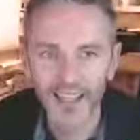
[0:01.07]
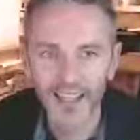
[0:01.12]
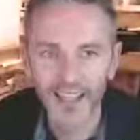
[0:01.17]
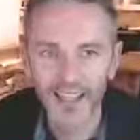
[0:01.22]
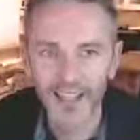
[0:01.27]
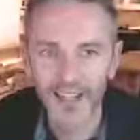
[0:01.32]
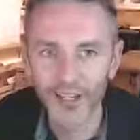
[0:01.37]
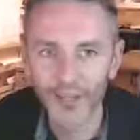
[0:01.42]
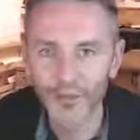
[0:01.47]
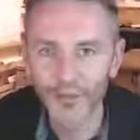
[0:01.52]

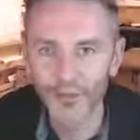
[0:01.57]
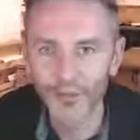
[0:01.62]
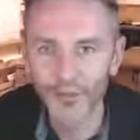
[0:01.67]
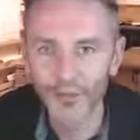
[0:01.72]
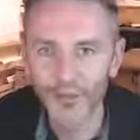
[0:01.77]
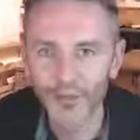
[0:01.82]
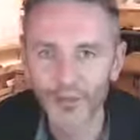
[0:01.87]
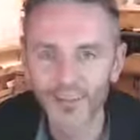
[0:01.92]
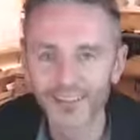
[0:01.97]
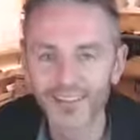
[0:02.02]
Hello,
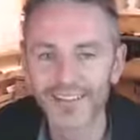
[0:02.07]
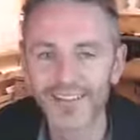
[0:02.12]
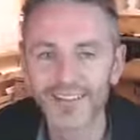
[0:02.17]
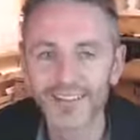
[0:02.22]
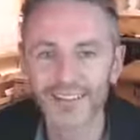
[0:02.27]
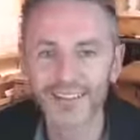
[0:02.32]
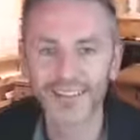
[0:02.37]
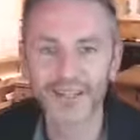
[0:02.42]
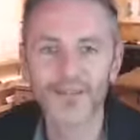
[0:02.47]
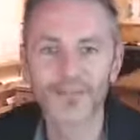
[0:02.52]
everyone.
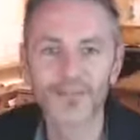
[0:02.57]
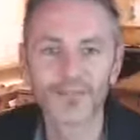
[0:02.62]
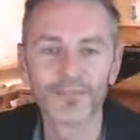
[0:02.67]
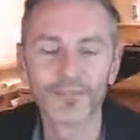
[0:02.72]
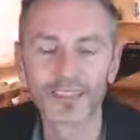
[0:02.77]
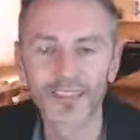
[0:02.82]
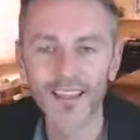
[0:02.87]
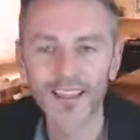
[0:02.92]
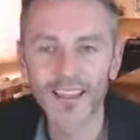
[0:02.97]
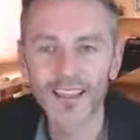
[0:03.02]
I
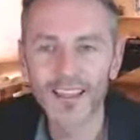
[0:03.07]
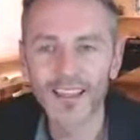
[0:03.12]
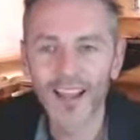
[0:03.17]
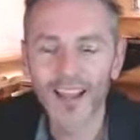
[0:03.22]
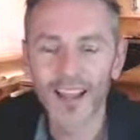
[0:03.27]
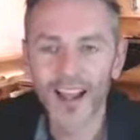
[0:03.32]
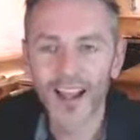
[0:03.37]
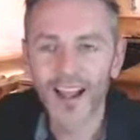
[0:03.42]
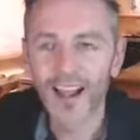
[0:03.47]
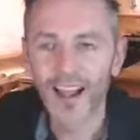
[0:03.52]

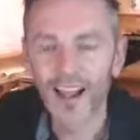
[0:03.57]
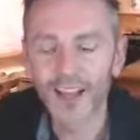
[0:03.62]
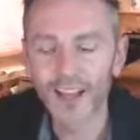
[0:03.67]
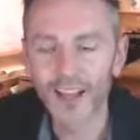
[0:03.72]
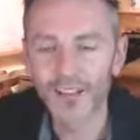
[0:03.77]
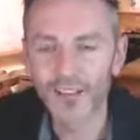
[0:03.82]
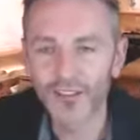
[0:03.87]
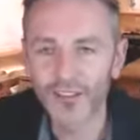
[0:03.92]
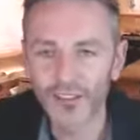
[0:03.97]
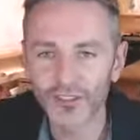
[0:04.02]

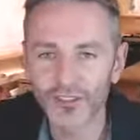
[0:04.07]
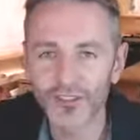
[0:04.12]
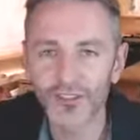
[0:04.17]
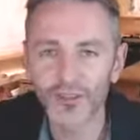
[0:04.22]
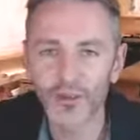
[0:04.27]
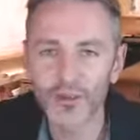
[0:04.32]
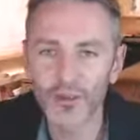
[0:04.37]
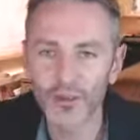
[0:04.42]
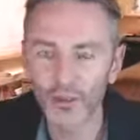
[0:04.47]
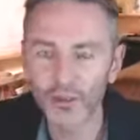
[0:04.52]
had such a
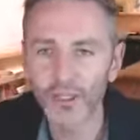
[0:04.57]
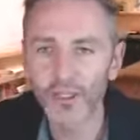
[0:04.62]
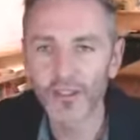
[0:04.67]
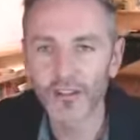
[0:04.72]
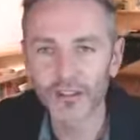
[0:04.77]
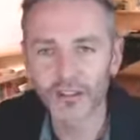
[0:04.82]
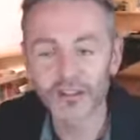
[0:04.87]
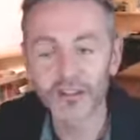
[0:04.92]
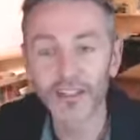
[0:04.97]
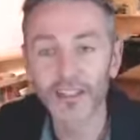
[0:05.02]
great week
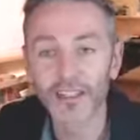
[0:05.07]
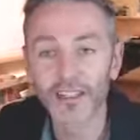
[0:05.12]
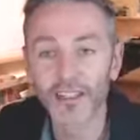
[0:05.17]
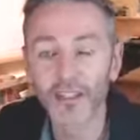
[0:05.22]
last